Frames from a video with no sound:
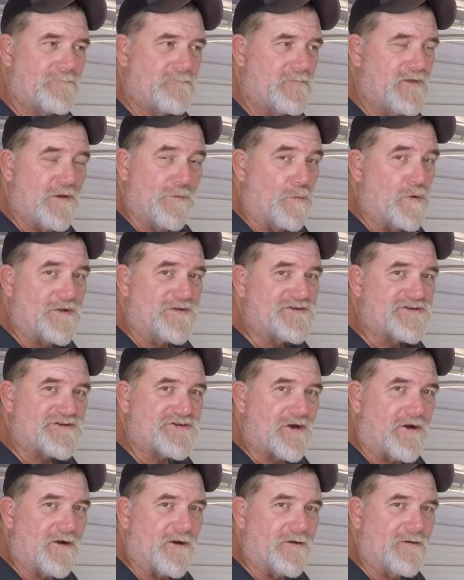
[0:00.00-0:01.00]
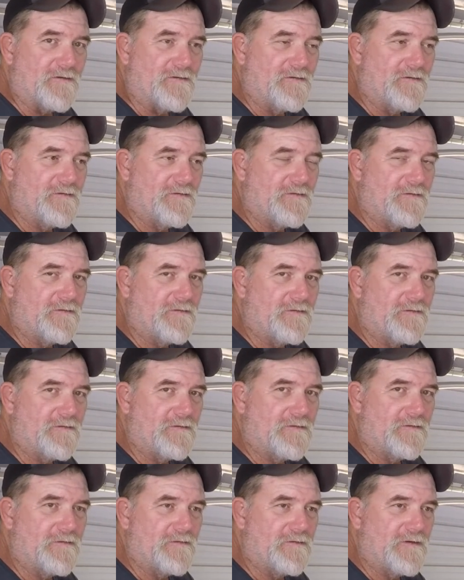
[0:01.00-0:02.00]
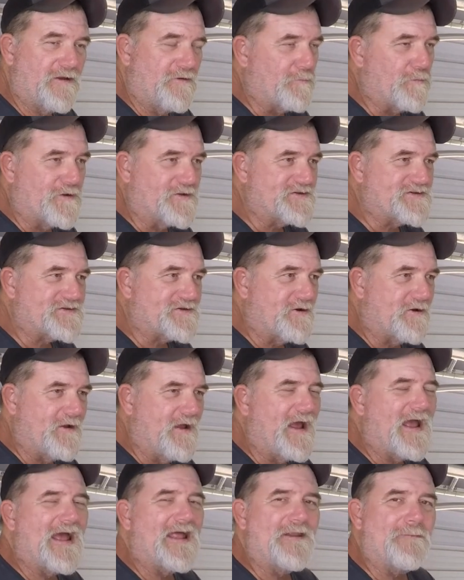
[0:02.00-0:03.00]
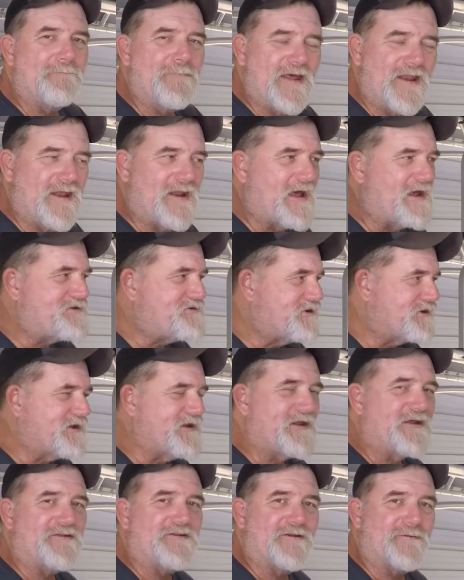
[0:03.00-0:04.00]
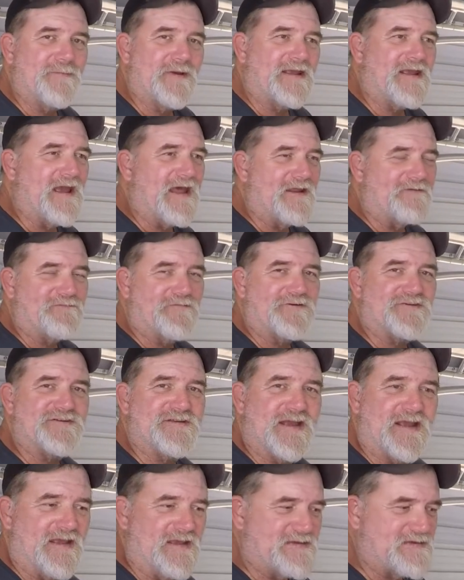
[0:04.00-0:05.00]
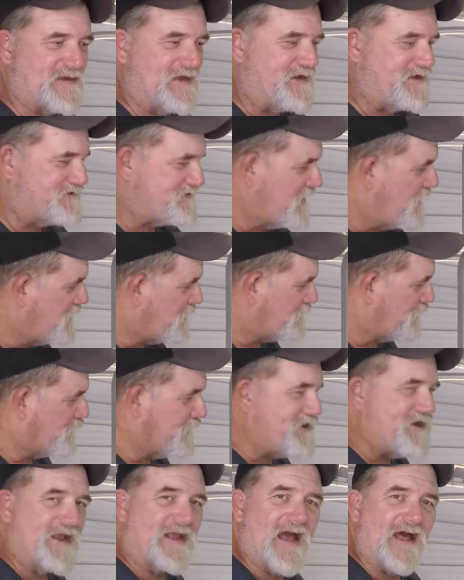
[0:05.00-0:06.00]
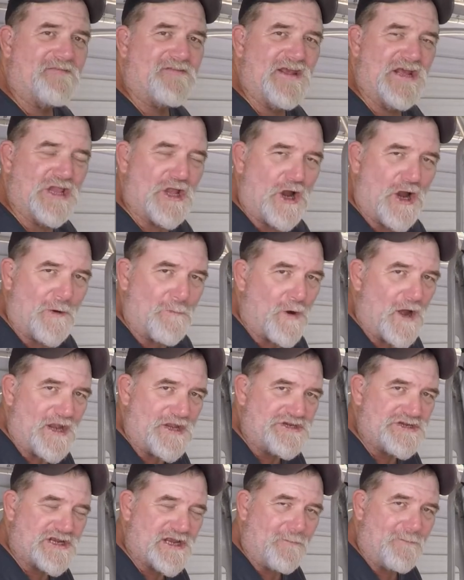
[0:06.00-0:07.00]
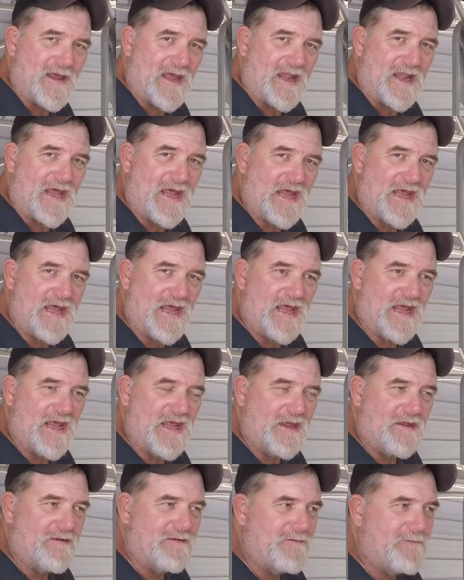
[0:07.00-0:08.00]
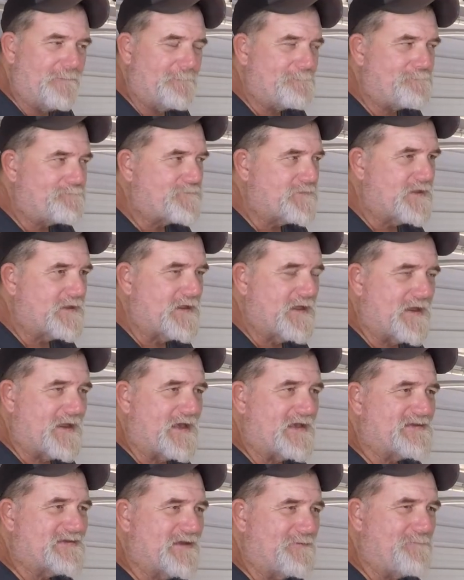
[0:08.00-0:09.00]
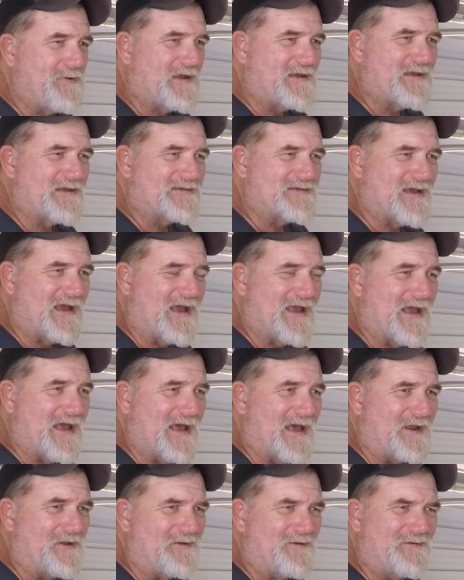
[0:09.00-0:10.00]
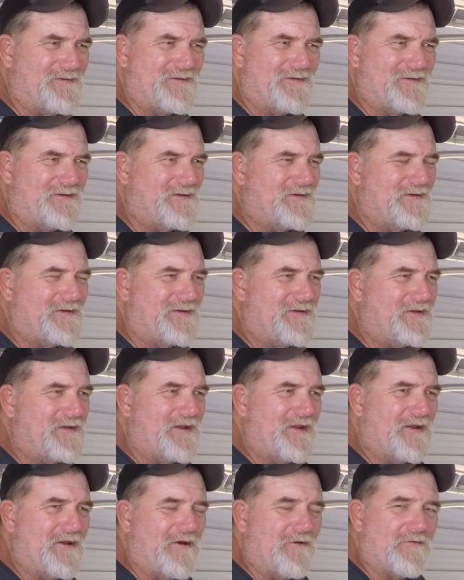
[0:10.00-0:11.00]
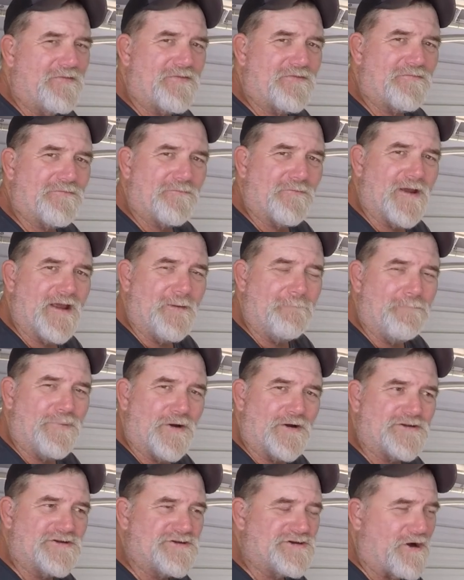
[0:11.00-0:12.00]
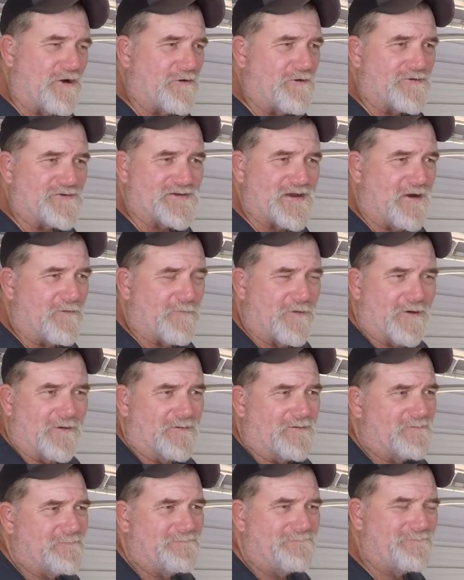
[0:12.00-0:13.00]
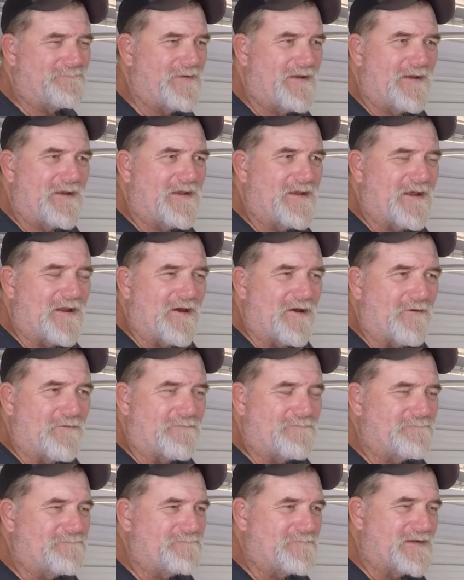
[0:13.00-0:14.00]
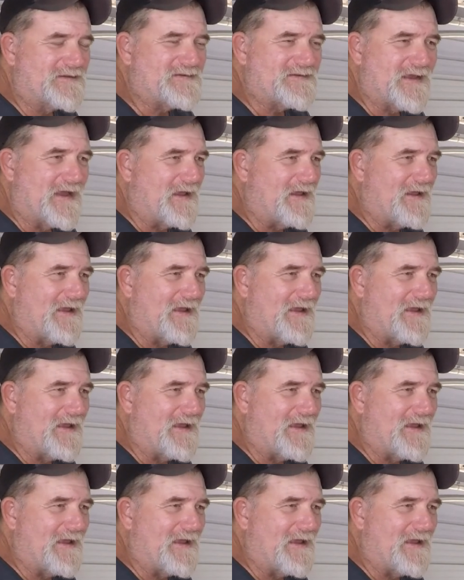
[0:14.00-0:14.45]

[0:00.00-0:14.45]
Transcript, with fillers: It wouldn't start. It wouldn't start. And the minute I took it into the mechanic, first thing he said is, "Well, when you got the alarm, why didn't you come in?" And I said, "Because I had, you know, 3 booked charters that were, you know, let's say